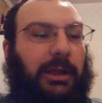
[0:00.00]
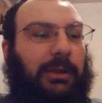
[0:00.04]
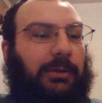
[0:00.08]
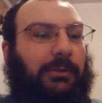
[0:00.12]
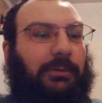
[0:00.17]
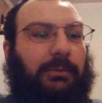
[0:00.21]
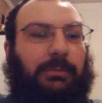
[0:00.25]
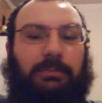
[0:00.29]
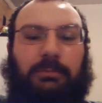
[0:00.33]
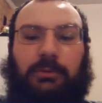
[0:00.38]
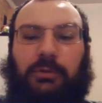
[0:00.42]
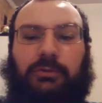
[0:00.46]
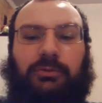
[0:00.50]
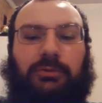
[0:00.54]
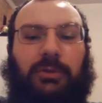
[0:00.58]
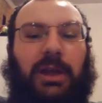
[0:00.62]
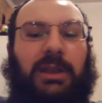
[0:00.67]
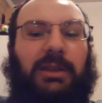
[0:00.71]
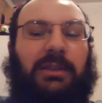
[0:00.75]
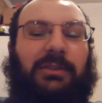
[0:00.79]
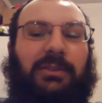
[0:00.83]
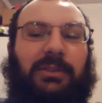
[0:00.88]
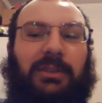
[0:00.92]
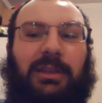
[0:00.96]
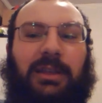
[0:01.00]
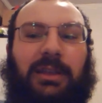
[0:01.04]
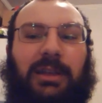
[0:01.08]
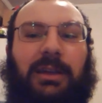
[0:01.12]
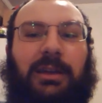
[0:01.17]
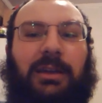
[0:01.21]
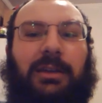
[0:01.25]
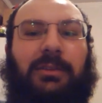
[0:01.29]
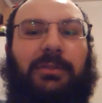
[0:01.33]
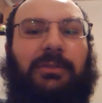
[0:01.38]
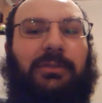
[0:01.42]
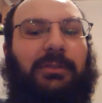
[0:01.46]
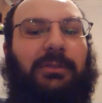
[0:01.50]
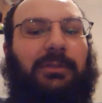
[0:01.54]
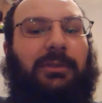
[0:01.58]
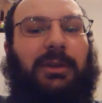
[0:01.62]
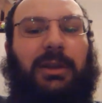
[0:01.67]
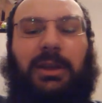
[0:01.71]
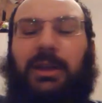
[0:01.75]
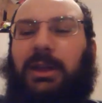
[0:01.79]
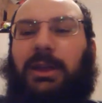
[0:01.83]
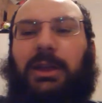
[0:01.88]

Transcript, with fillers: As great as he is,